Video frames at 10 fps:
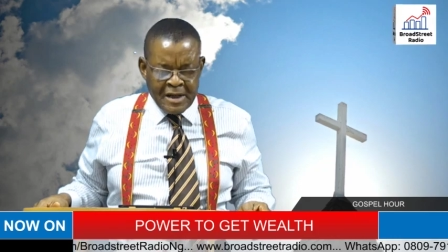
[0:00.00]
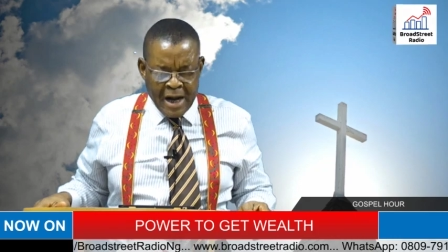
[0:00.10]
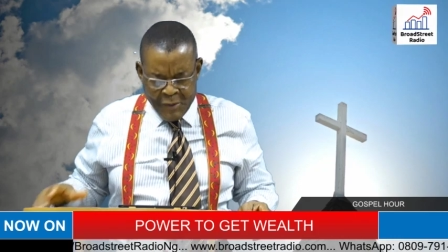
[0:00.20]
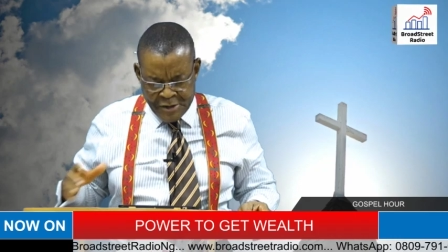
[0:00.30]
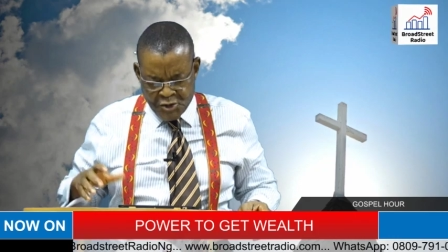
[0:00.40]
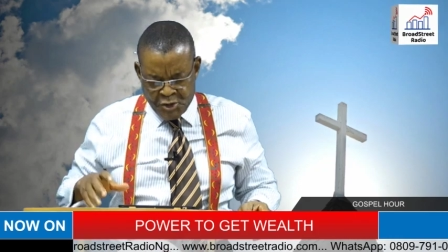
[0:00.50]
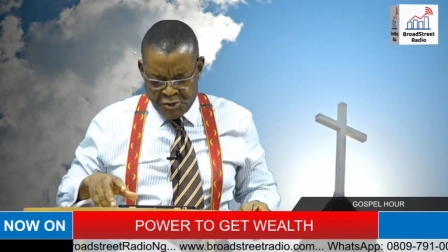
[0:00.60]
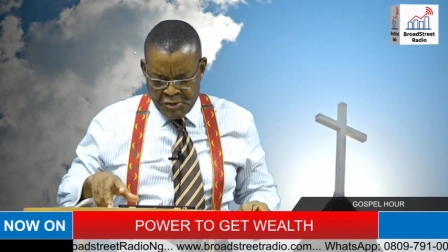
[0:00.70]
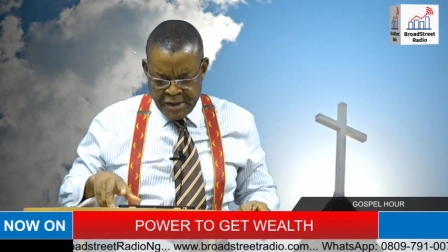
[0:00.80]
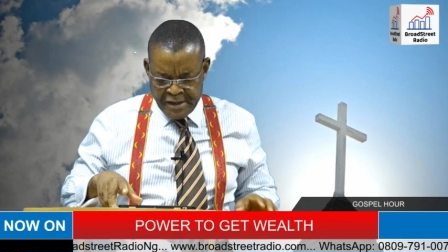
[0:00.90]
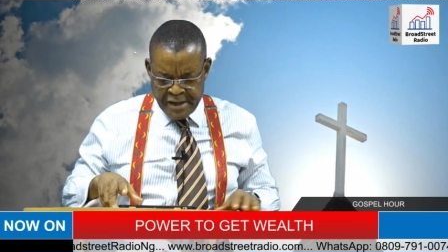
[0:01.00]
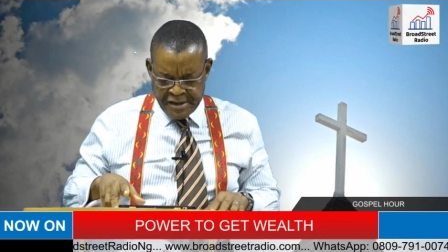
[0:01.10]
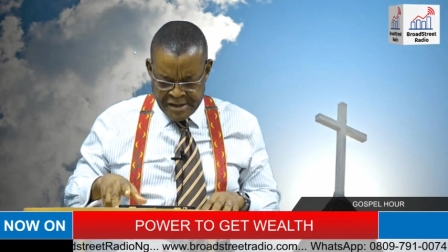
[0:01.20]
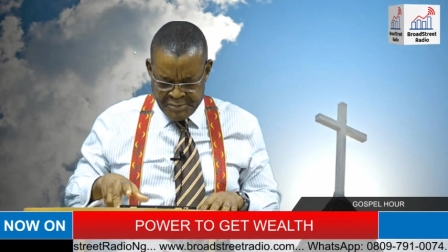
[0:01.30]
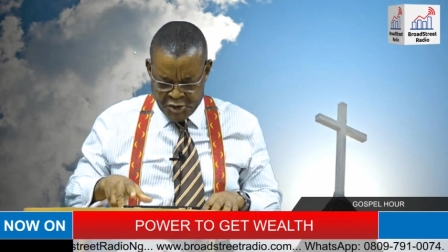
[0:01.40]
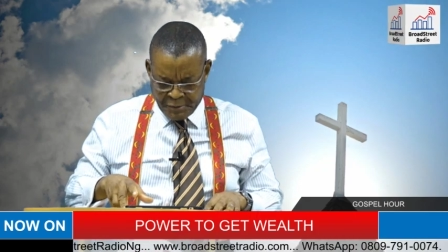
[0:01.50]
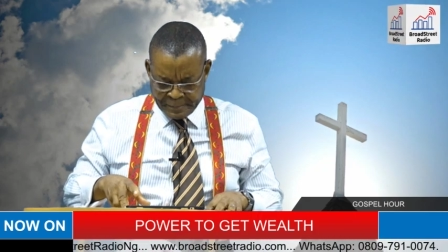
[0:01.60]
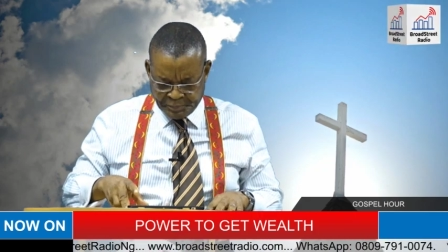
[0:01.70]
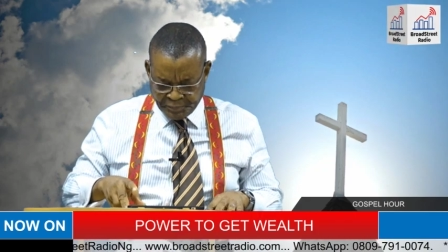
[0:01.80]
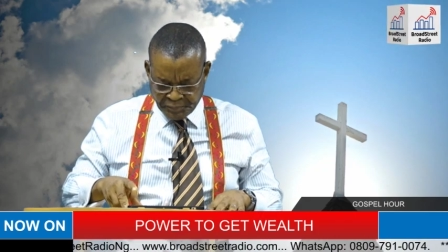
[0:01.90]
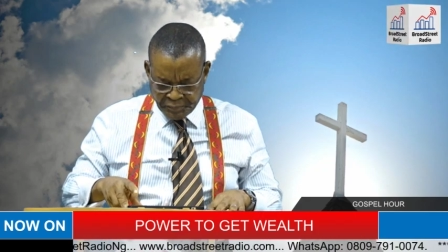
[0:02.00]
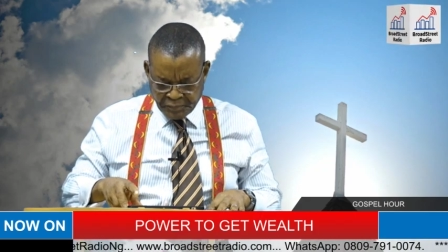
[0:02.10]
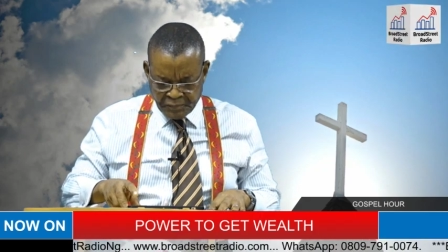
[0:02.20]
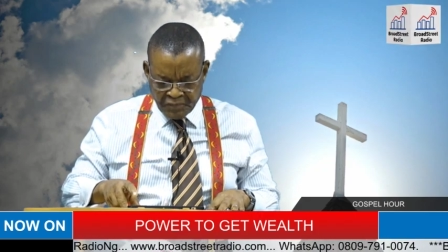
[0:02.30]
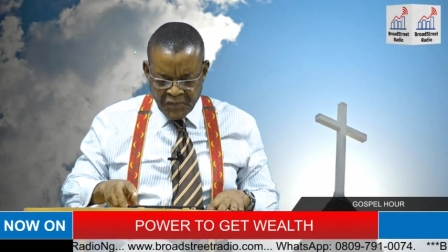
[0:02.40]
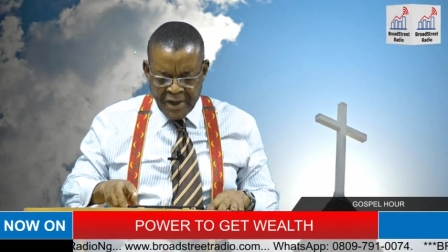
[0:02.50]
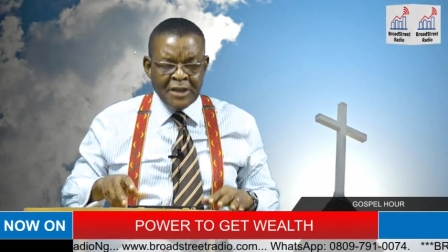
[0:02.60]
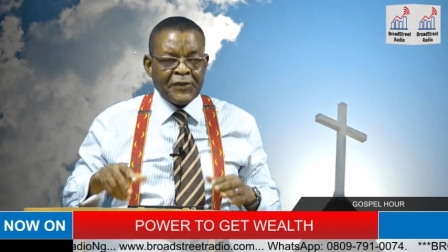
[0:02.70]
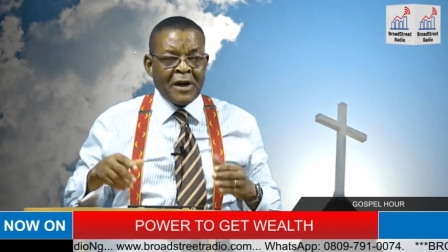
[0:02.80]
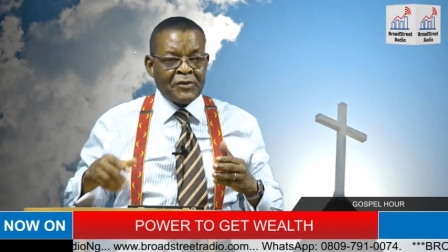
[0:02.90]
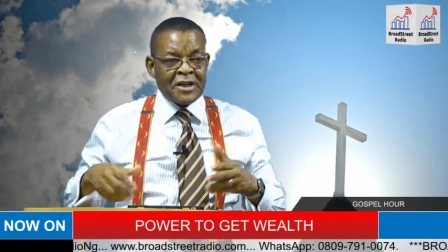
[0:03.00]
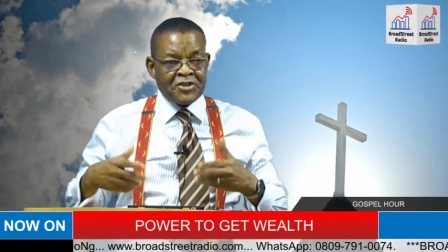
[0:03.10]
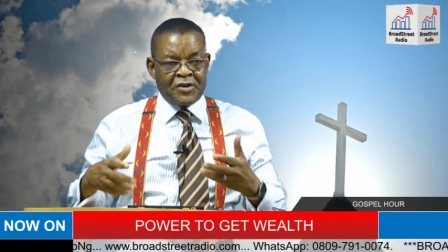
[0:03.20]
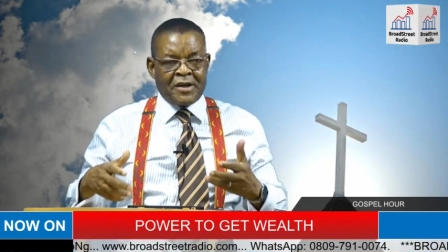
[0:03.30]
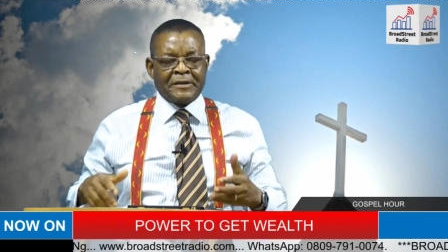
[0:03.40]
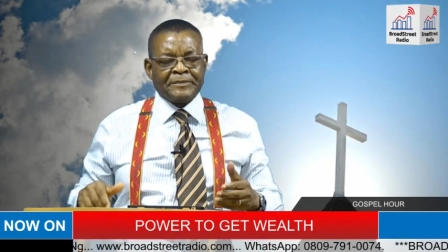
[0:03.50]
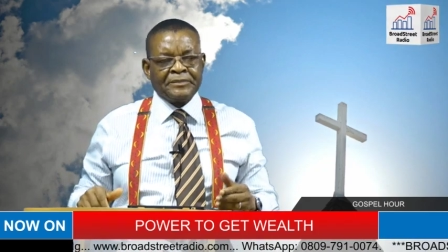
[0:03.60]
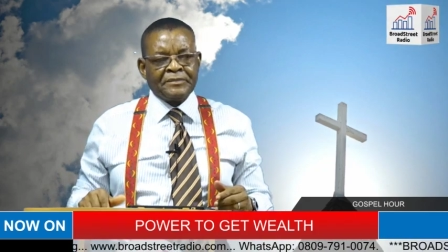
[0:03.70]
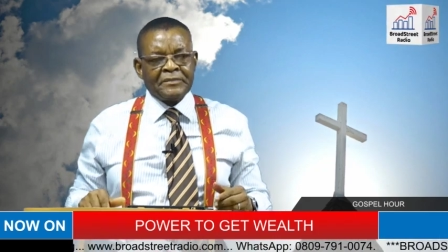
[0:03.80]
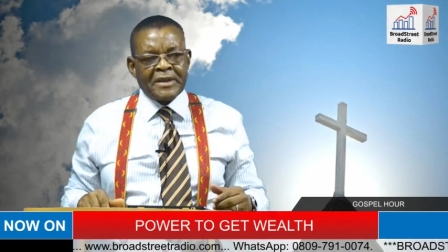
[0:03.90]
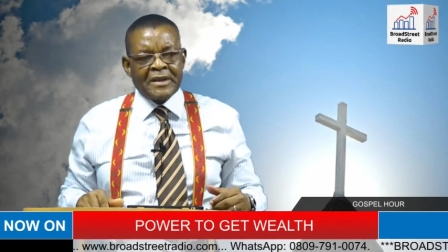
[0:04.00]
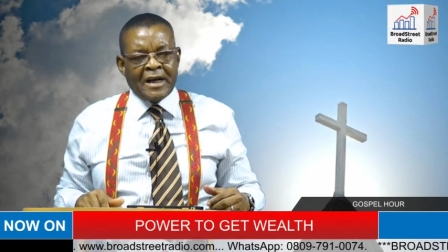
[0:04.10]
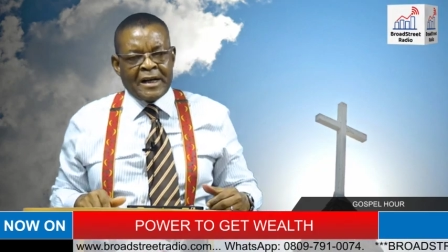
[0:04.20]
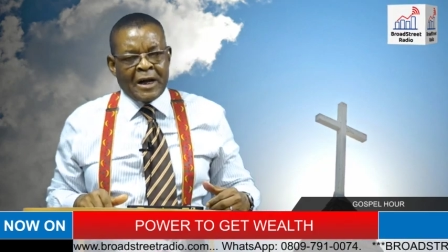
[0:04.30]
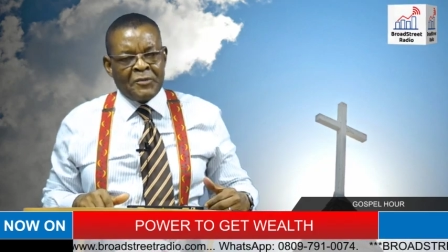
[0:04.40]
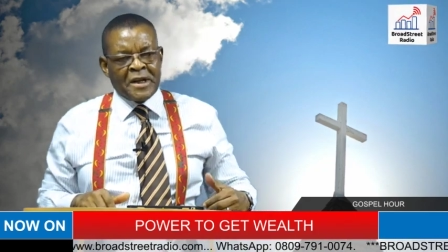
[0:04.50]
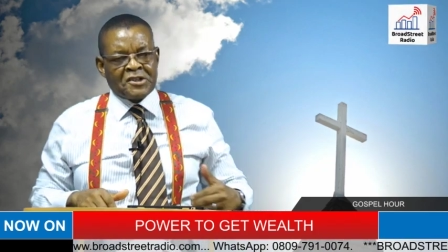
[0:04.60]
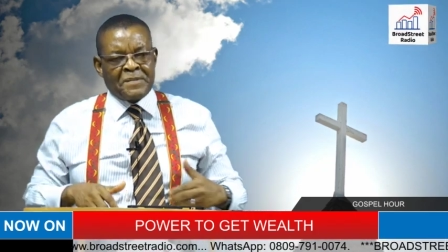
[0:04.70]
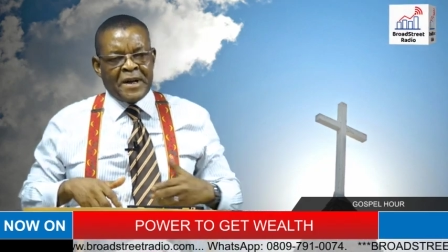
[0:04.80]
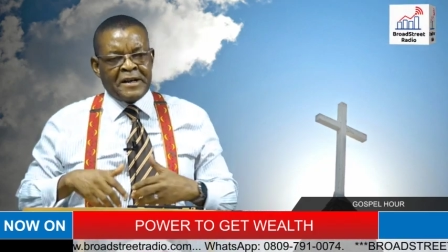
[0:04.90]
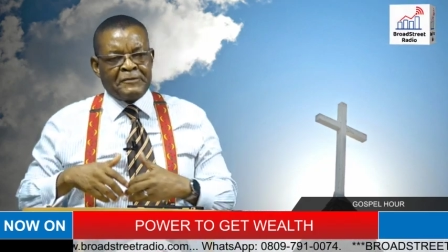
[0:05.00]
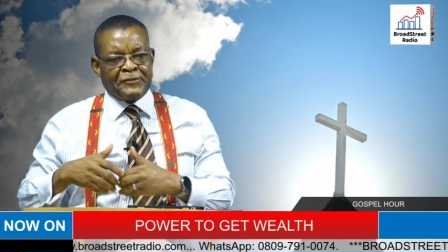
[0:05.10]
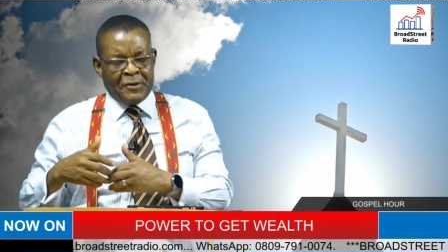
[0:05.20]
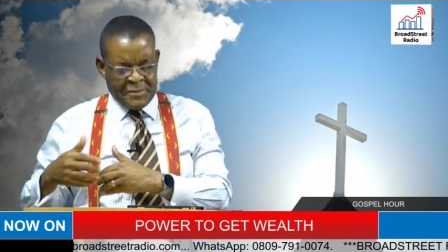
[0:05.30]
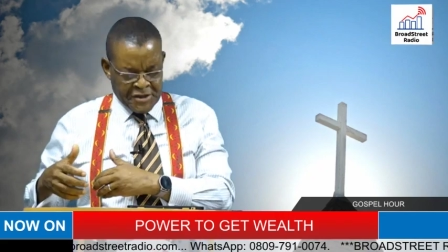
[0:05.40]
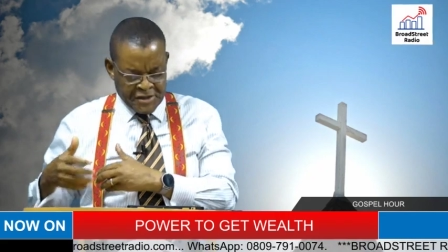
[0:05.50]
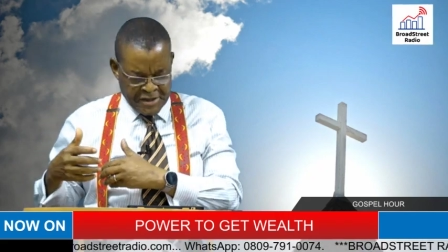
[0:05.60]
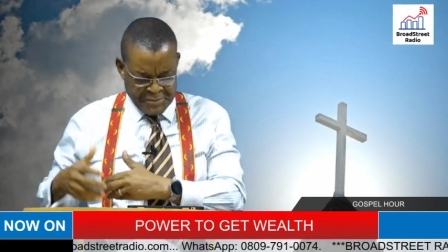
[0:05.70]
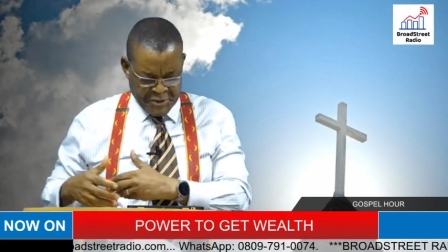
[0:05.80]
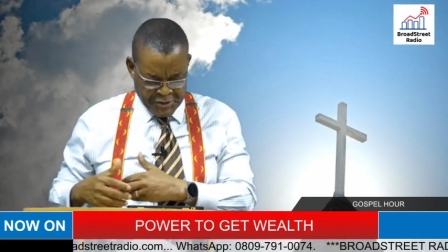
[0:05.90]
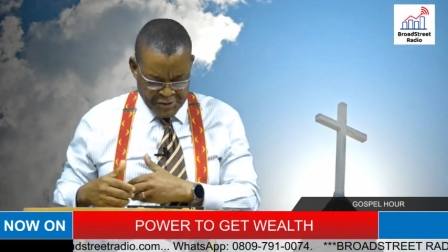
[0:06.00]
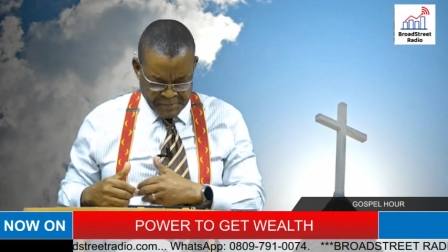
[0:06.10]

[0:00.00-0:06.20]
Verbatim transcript: I want us to read a scripture as foundational, and I will be explaining from these scriptures.